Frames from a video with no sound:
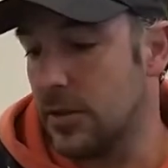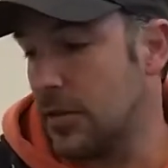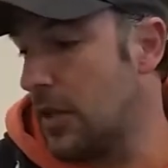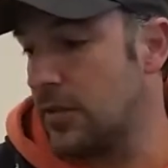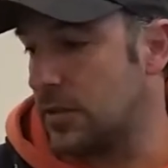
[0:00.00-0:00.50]
this
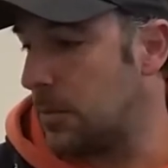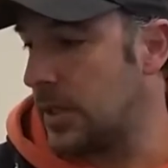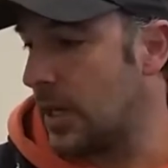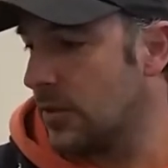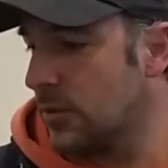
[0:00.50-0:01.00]
case it's a
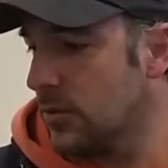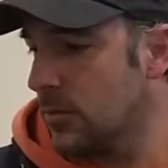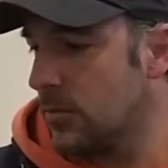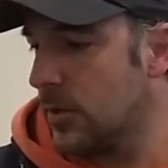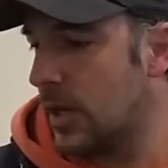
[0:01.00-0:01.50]
Picasso.
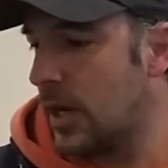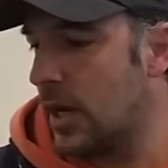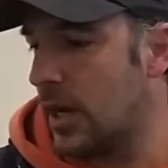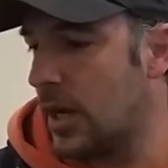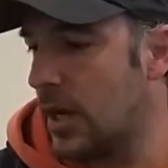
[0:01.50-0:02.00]

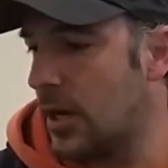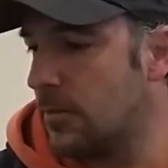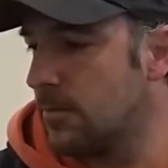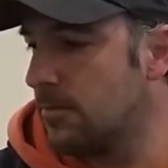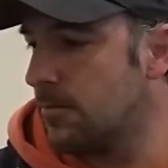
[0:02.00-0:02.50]

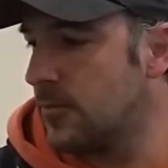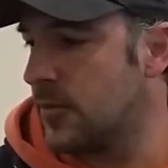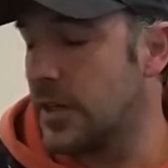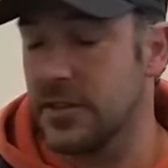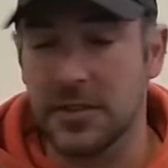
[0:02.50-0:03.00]

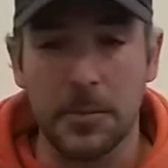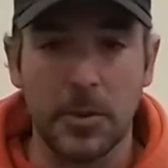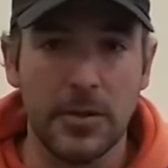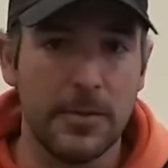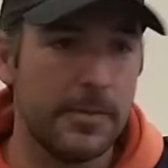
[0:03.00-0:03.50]
Very
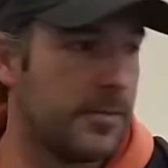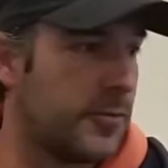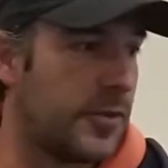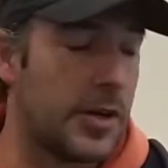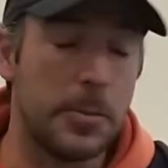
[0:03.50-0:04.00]
simple,
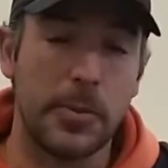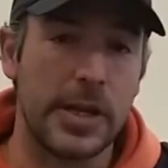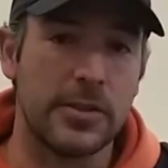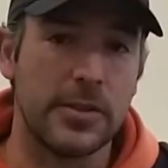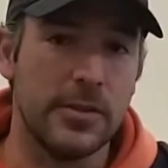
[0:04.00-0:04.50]
very
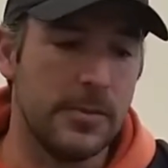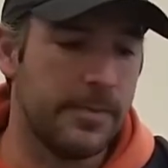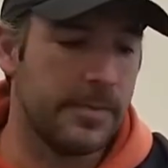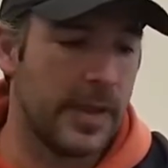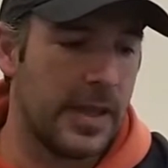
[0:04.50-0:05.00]
practical.
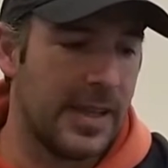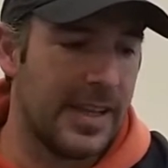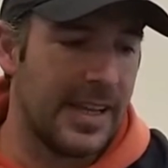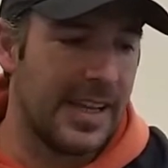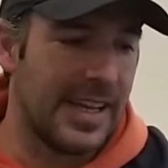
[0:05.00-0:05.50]

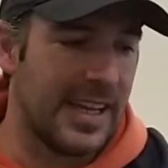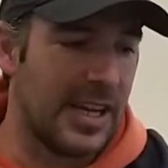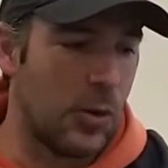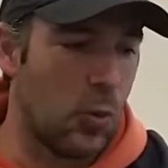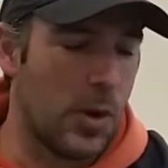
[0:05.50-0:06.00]

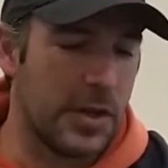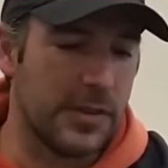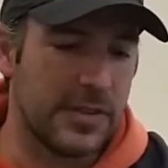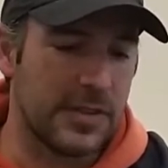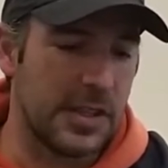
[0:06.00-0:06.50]
One of
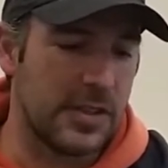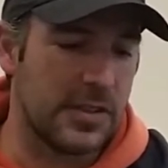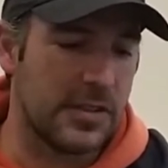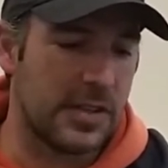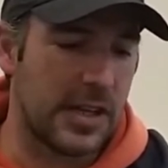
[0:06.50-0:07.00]
the
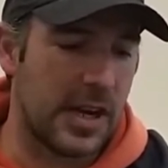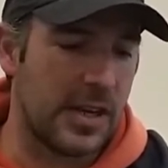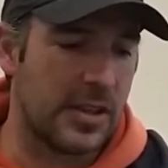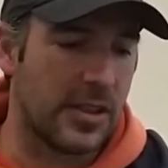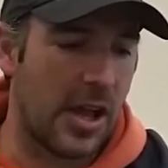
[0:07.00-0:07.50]
things that I
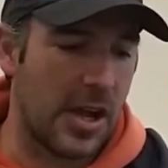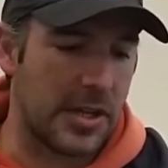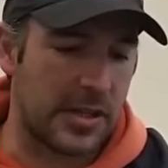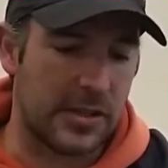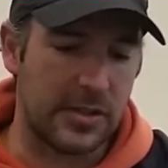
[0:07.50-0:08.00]

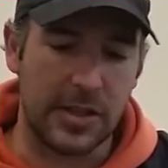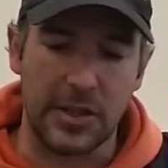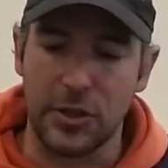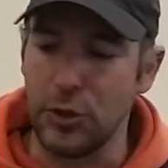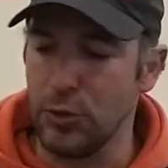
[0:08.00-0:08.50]
like
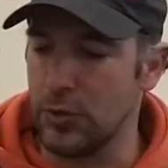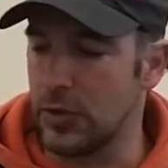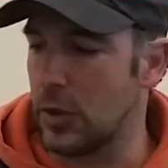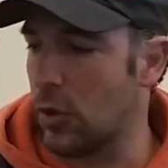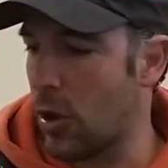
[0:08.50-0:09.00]
and use
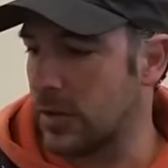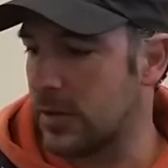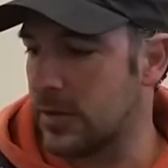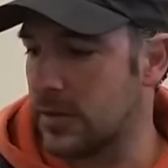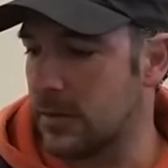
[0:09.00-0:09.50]
a
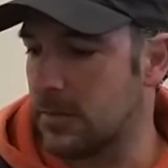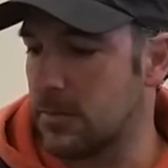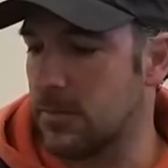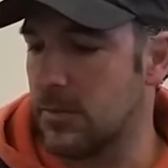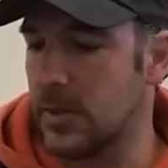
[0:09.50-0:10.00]
lot,
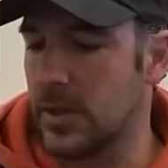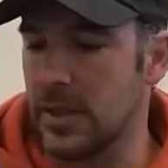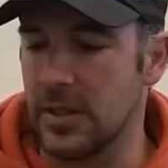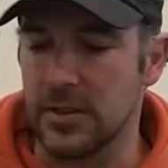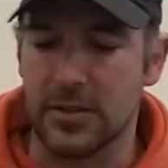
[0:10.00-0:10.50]

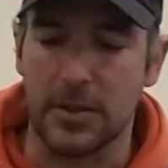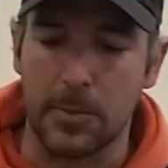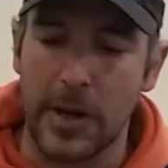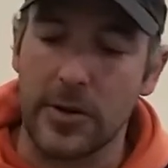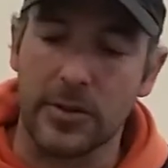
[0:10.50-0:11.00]
it's the
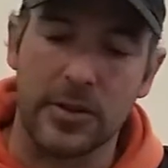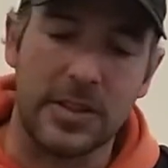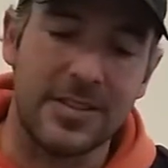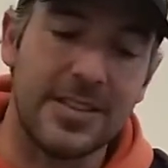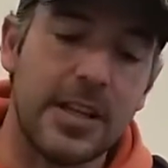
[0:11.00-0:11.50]
barrel.
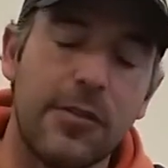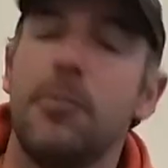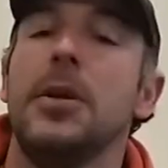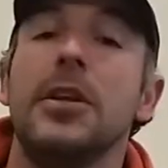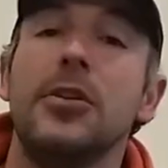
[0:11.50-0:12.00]
Instead of
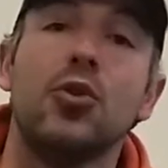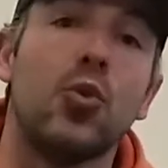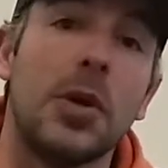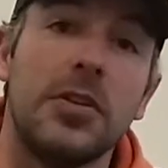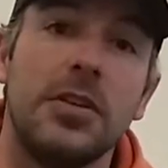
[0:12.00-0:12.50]
being
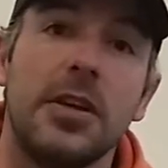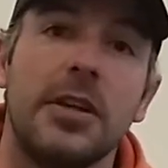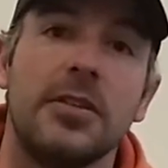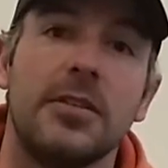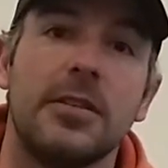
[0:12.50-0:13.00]

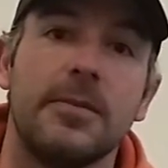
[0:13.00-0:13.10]
28,